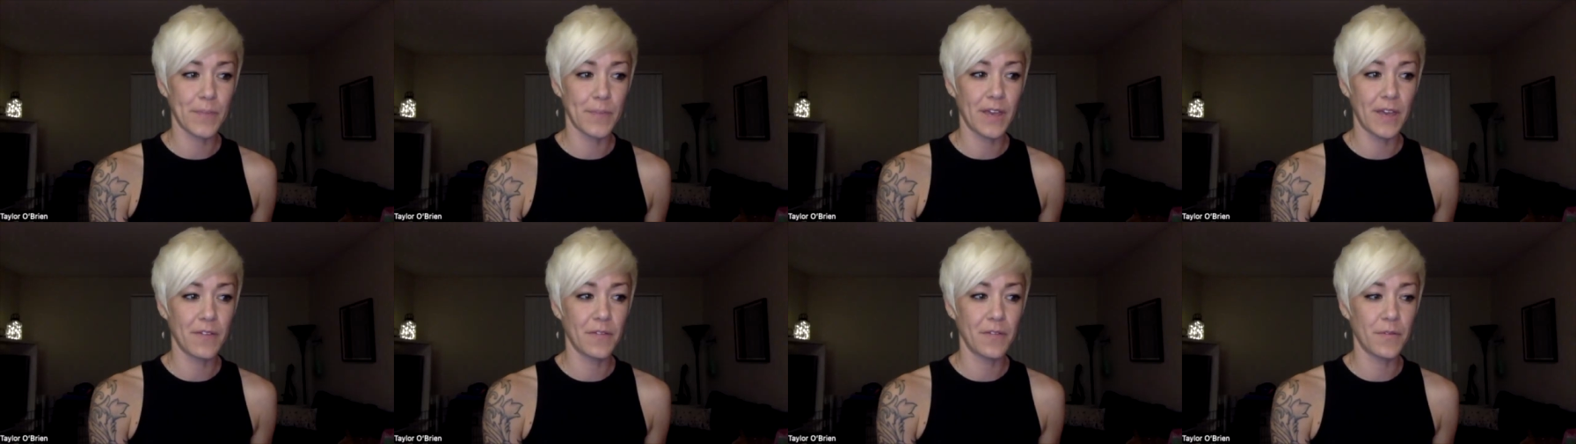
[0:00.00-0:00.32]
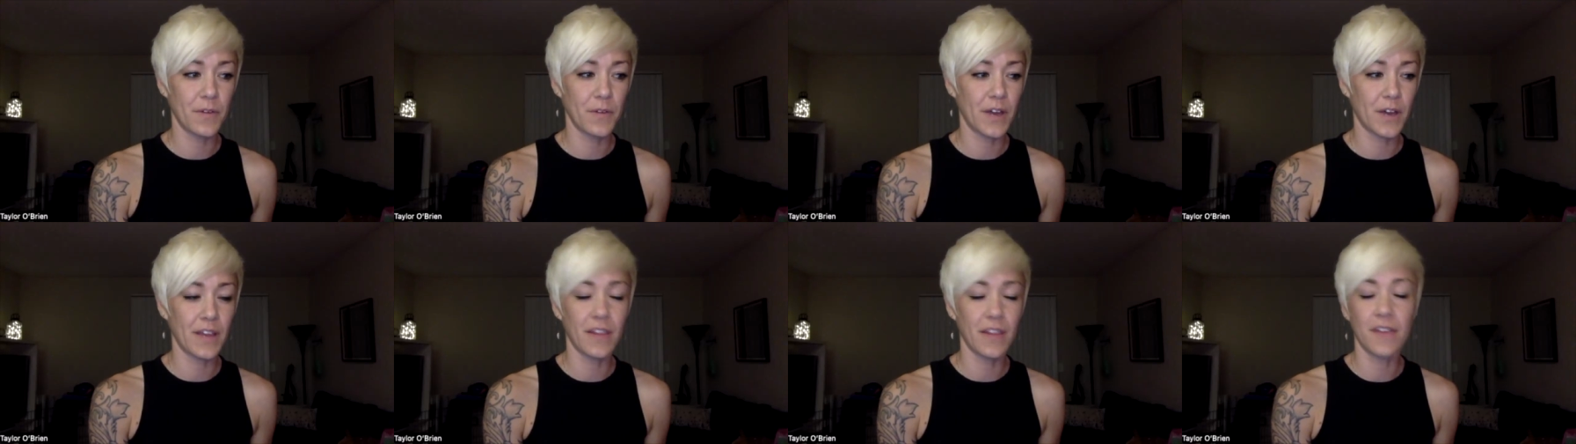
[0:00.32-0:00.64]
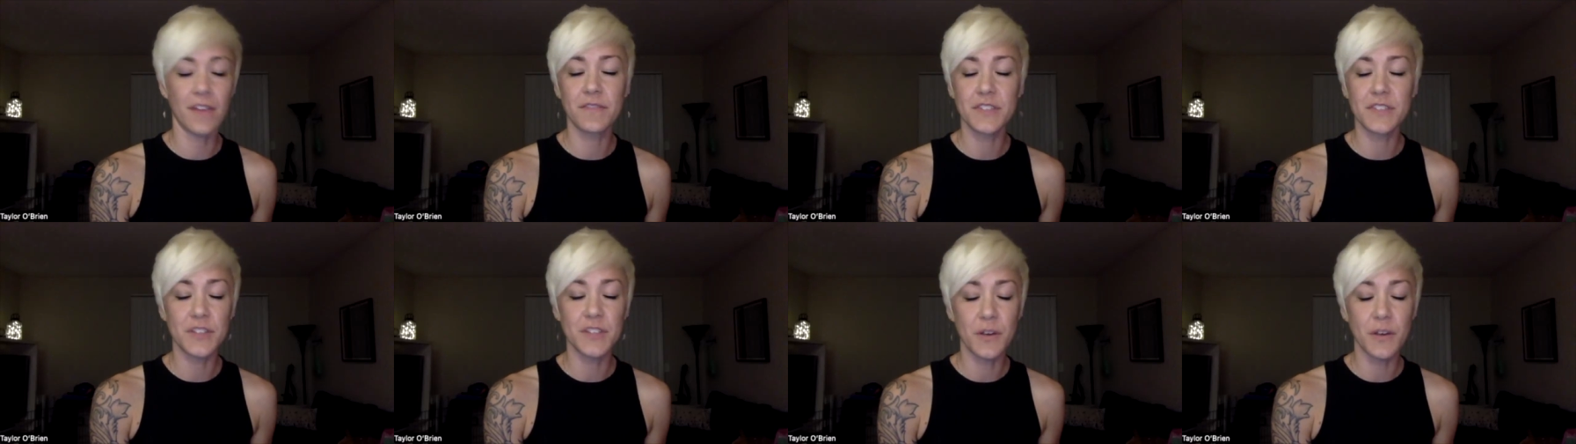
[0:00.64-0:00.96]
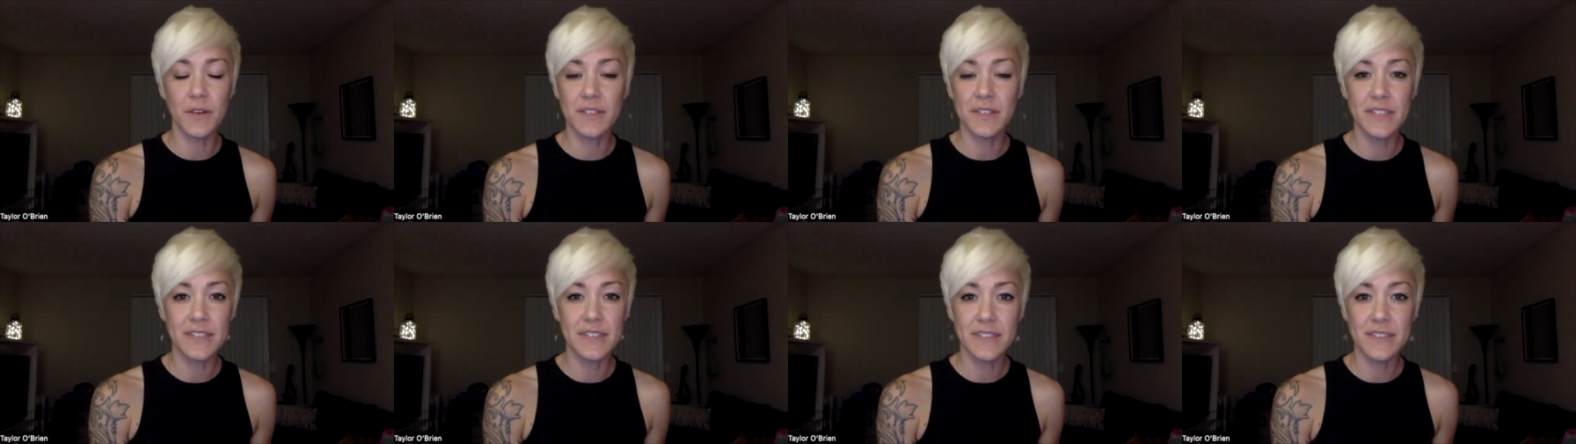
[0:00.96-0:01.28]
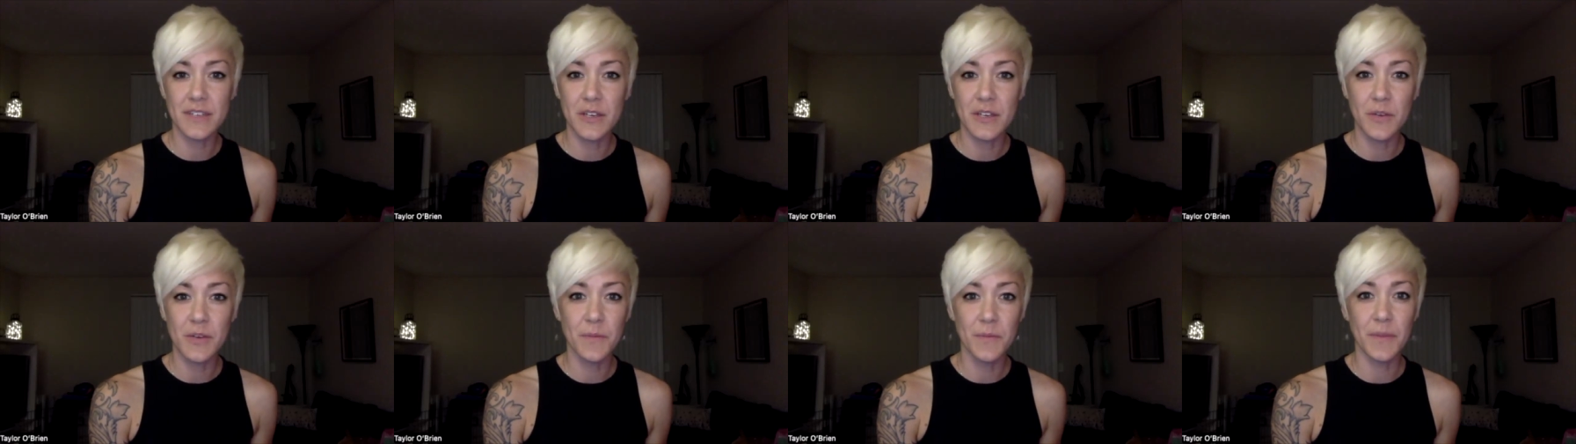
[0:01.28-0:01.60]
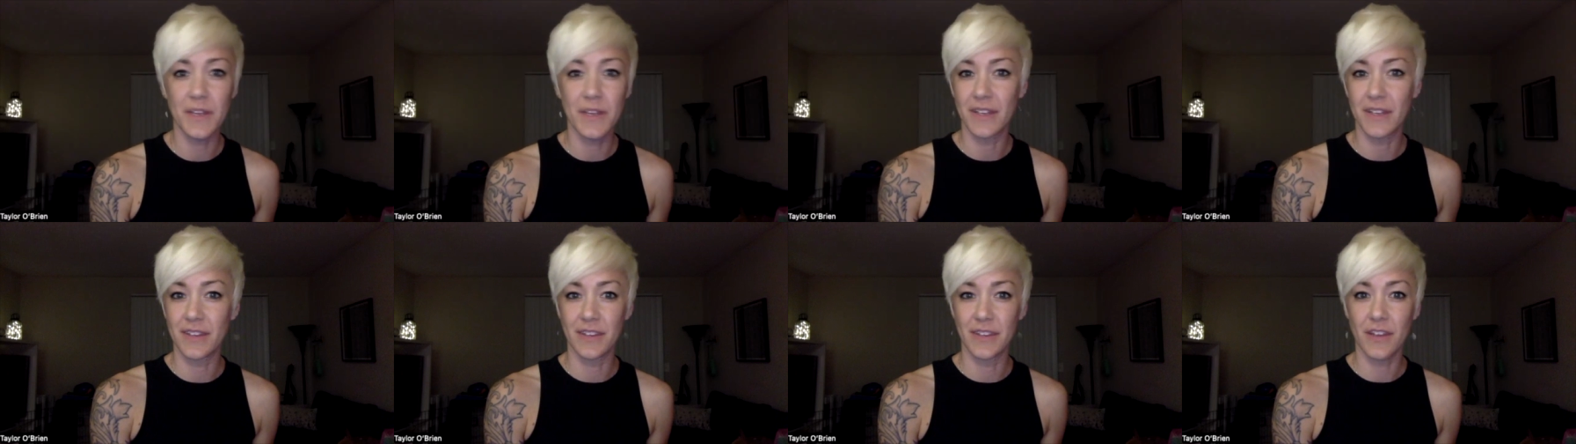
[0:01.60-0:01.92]
I, I love stoicism
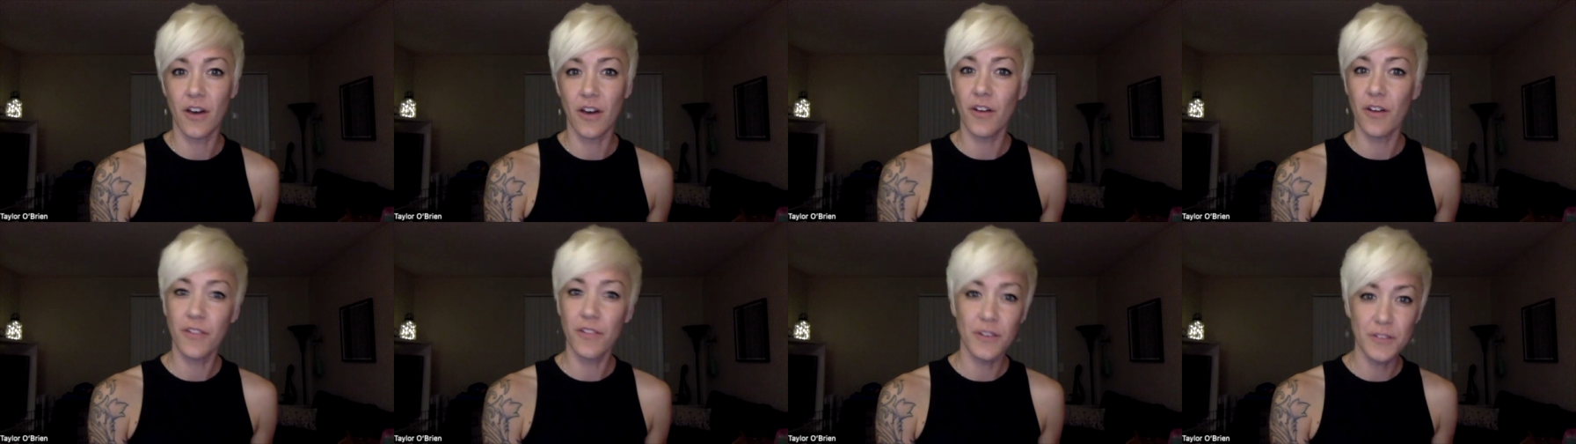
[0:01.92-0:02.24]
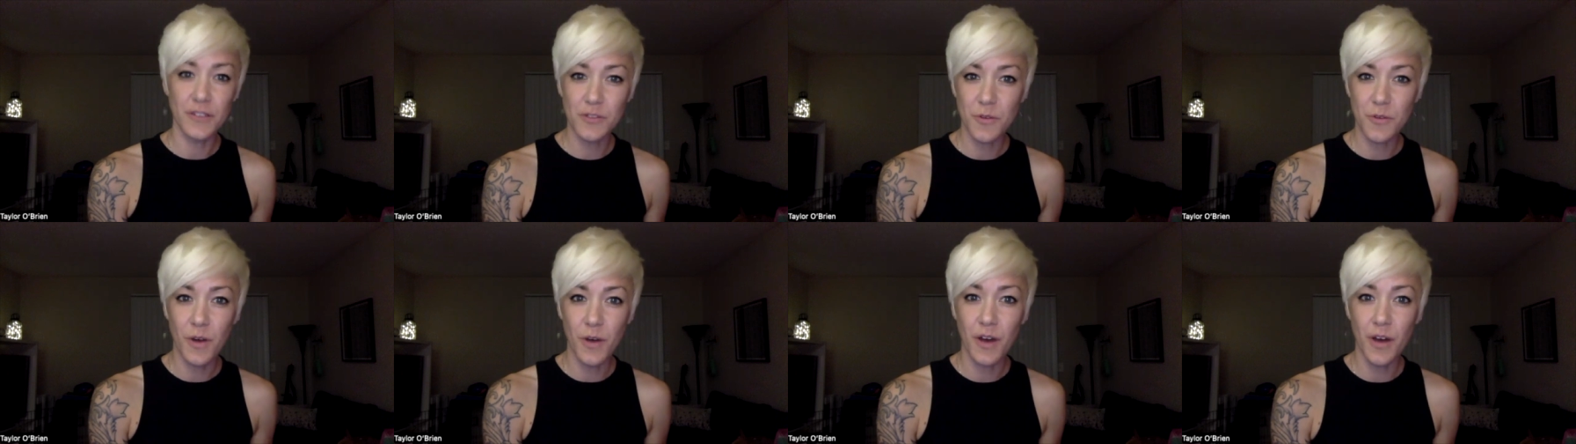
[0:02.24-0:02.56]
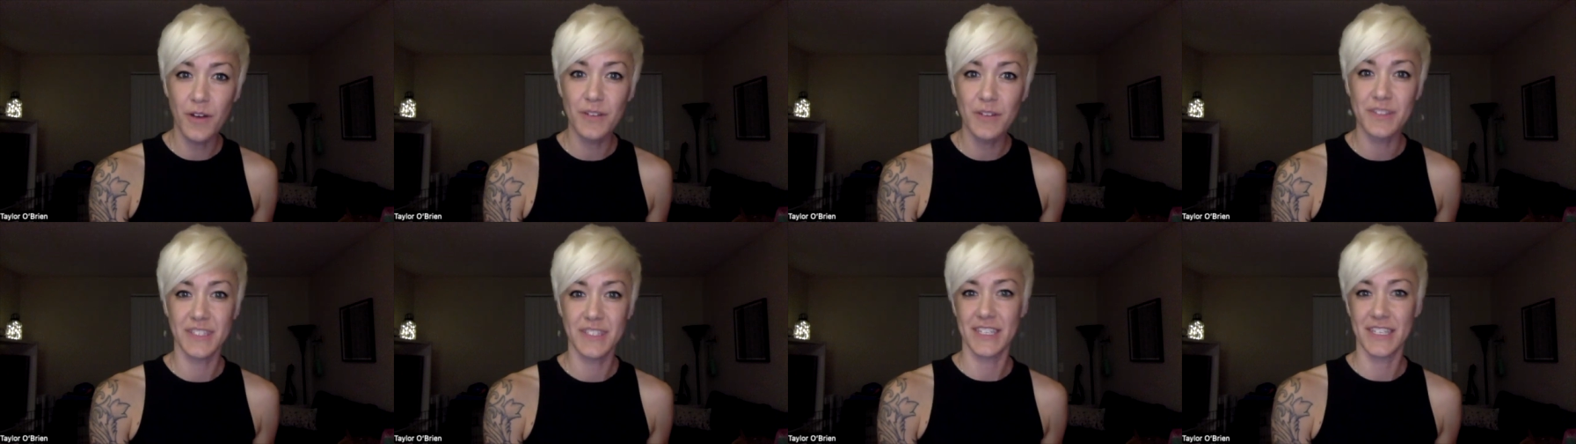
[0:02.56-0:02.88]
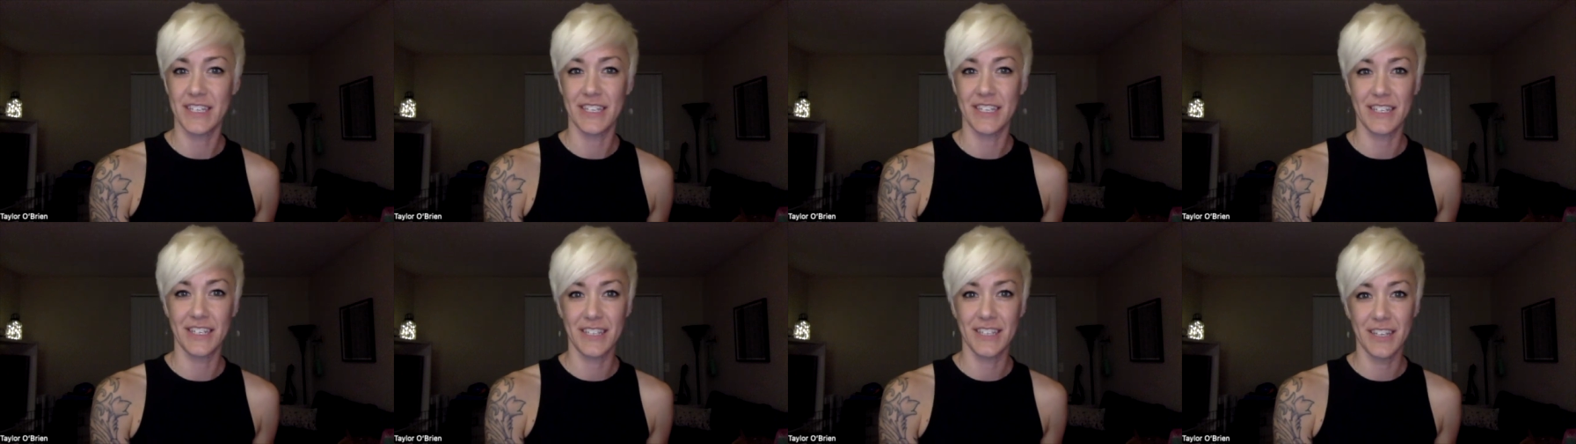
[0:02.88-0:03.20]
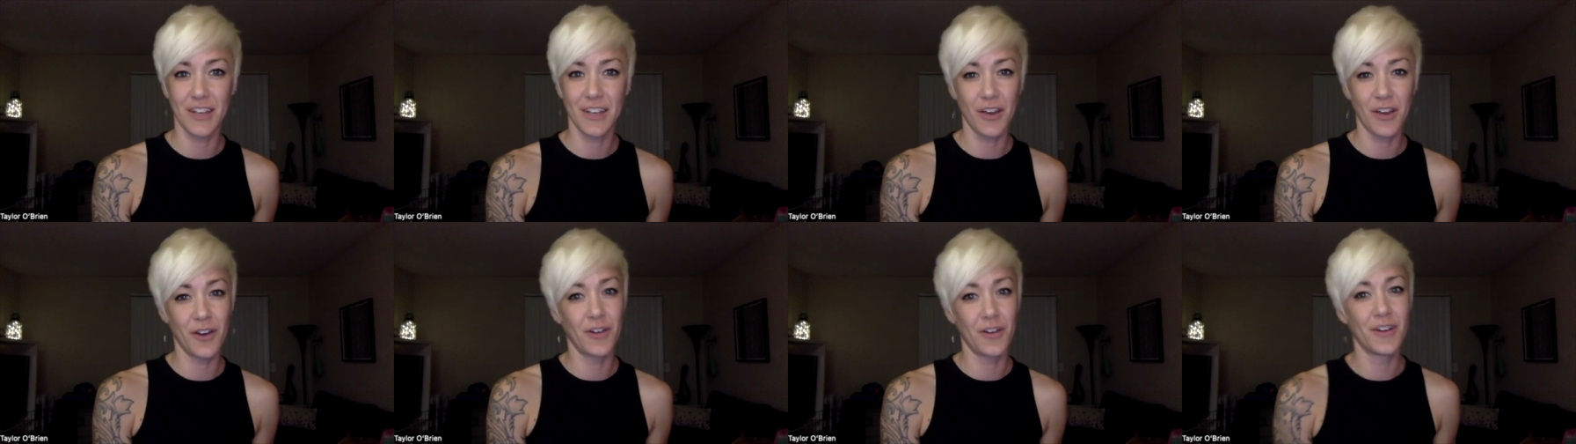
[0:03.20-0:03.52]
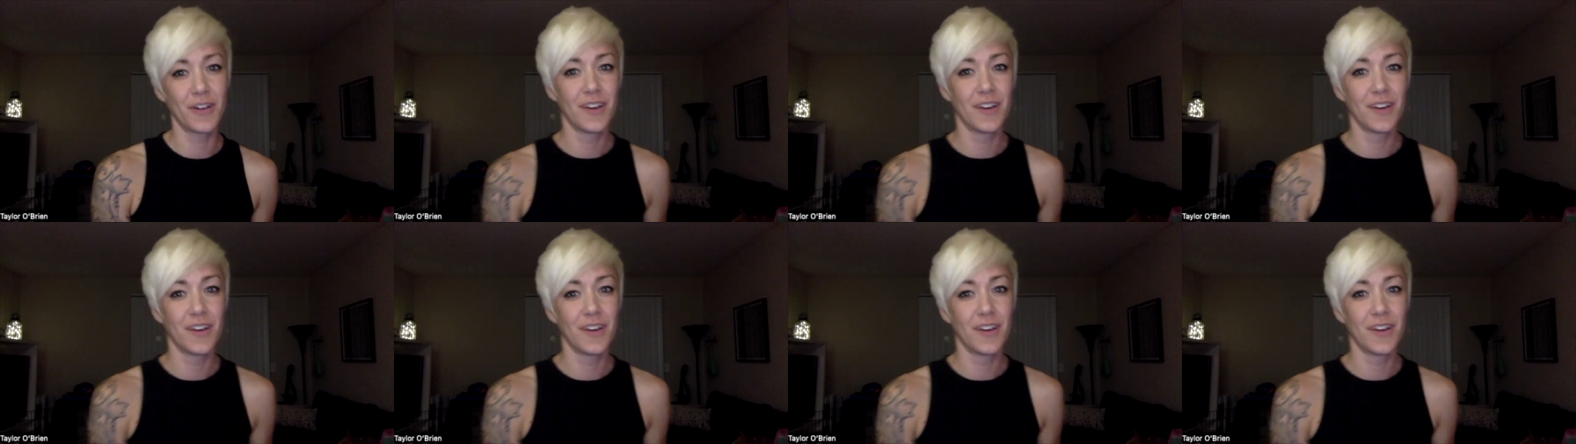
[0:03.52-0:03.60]
and all those quotes and you know